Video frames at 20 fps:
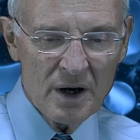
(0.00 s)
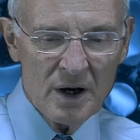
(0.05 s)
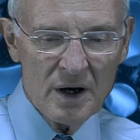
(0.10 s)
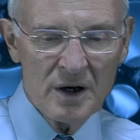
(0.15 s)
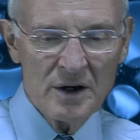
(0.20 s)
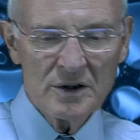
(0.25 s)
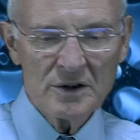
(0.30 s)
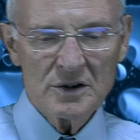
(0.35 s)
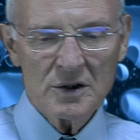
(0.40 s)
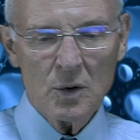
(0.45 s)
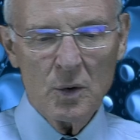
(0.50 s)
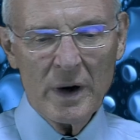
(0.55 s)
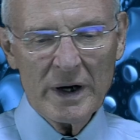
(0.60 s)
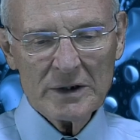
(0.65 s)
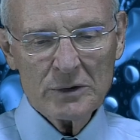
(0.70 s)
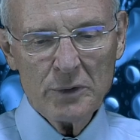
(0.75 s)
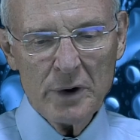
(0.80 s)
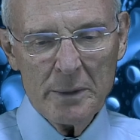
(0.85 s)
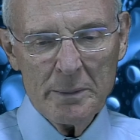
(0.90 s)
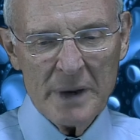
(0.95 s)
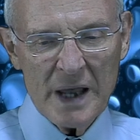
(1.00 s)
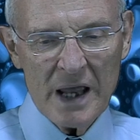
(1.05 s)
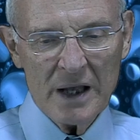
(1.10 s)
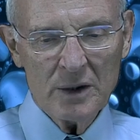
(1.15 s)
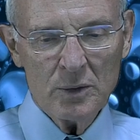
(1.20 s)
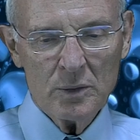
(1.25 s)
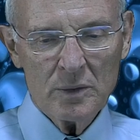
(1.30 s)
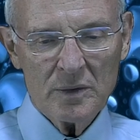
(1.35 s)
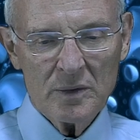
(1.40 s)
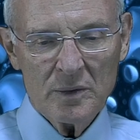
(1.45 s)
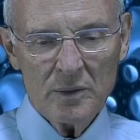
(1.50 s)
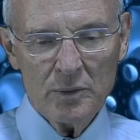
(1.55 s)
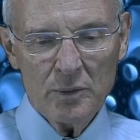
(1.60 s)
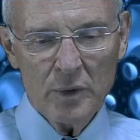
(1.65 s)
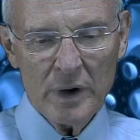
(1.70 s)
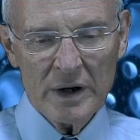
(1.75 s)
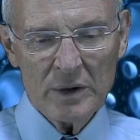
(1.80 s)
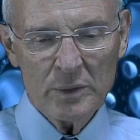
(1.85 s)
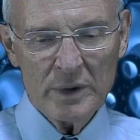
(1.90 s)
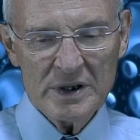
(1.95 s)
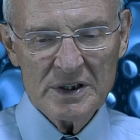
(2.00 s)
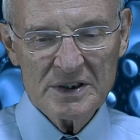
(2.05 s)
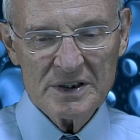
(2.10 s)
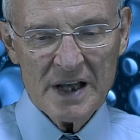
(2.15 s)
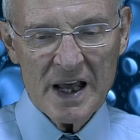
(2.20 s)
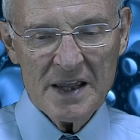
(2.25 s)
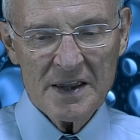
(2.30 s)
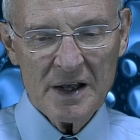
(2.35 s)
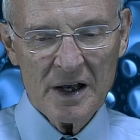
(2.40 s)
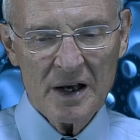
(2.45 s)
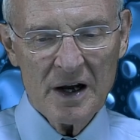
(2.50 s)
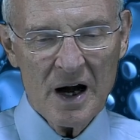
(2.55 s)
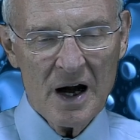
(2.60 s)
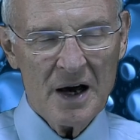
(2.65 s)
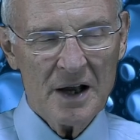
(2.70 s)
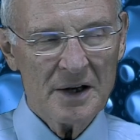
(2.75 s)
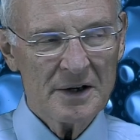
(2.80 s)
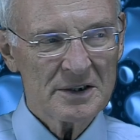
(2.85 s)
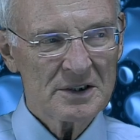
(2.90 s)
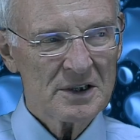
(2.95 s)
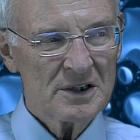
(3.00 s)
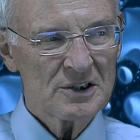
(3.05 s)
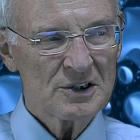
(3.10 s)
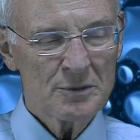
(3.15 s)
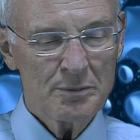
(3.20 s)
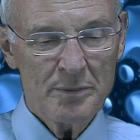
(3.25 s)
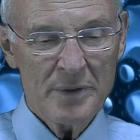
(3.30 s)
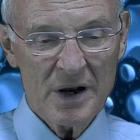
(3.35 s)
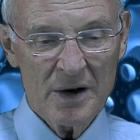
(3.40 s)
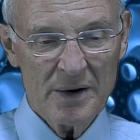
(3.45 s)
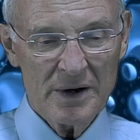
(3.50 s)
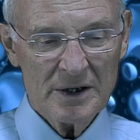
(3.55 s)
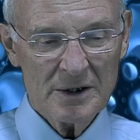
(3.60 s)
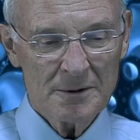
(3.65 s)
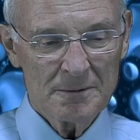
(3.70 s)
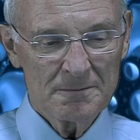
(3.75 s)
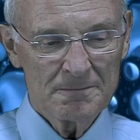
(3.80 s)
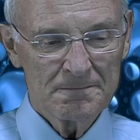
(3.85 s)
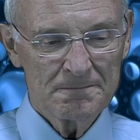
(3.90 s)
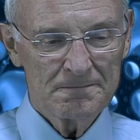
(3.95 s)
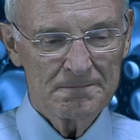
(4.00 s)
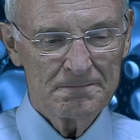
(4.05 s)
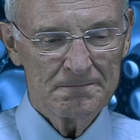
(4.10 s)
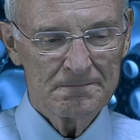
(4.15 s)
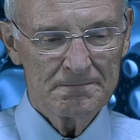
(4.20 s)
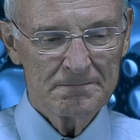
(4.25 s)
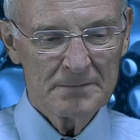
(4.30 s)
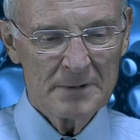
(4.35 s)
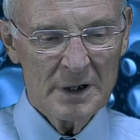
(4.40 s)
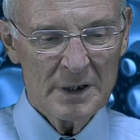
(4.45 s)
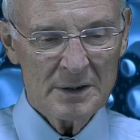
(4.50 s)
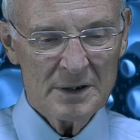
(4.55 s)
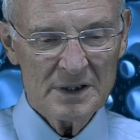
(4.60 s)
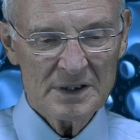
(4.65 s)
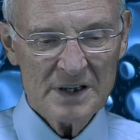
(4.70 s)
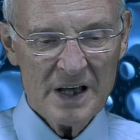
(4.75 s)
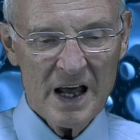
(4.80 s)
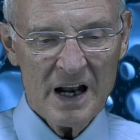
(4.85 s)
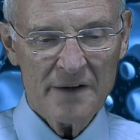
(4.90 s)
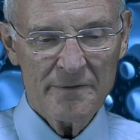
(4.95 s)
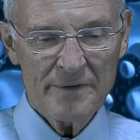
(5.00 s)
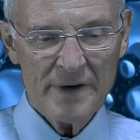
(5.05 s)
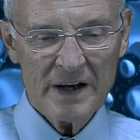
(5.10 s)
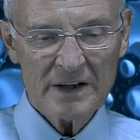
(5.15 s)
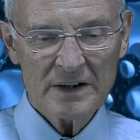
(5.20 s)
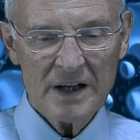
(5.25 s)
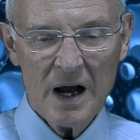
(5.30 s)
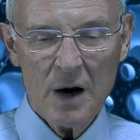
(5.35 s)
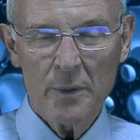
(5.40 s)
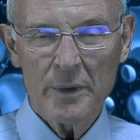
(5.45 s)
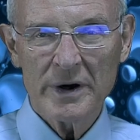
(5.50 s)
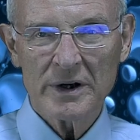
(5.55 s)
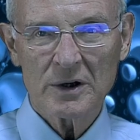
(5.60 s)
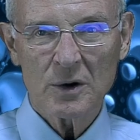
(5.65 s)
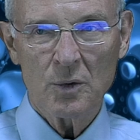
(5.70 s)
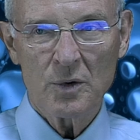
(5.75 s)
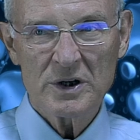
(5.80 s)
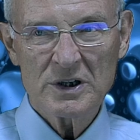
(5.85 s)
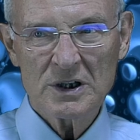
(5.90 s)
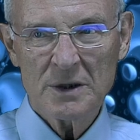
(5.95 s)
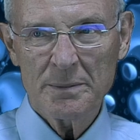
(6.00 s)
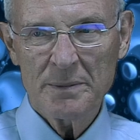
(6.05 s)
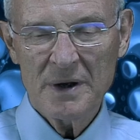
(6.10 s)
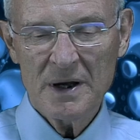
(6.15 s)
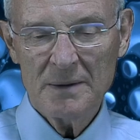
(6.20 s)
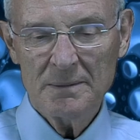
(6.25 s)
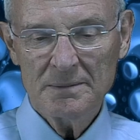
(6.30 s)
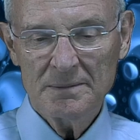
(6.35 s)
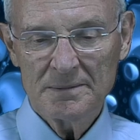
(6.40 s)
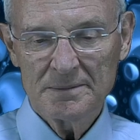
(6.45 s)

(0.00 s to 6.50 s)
So what do we mean when we say that God is spirit? Does that affect how we are to worship him?